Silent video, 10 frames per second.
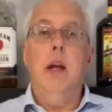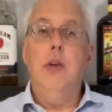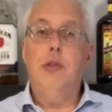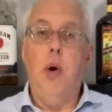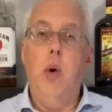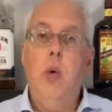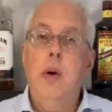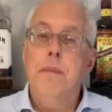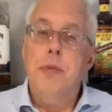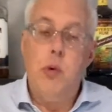so
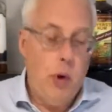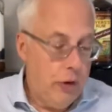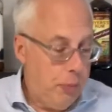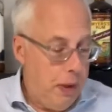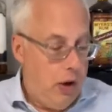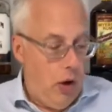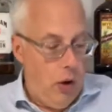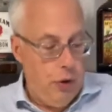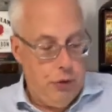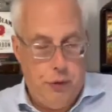the recipe
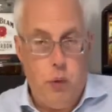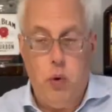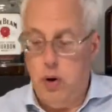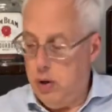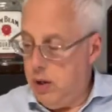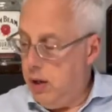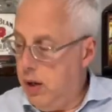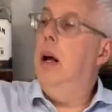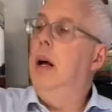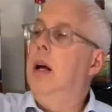calls for
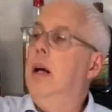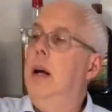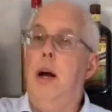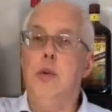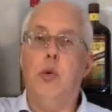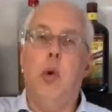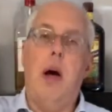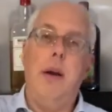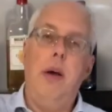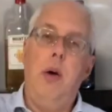El
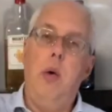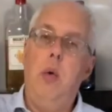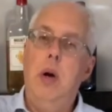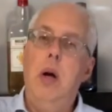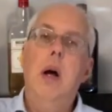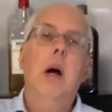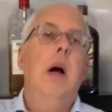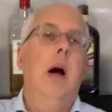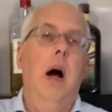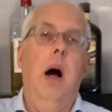Dorado
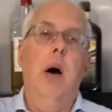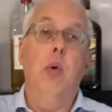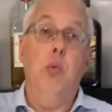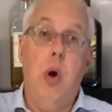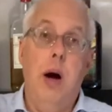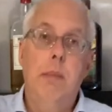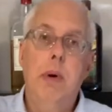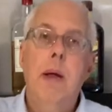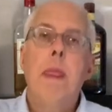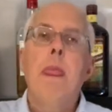rum.
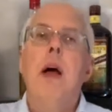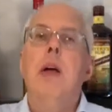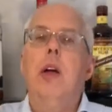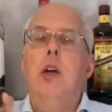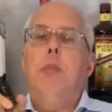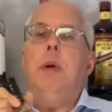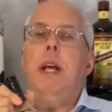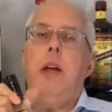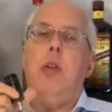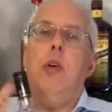In
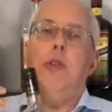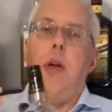particular, it's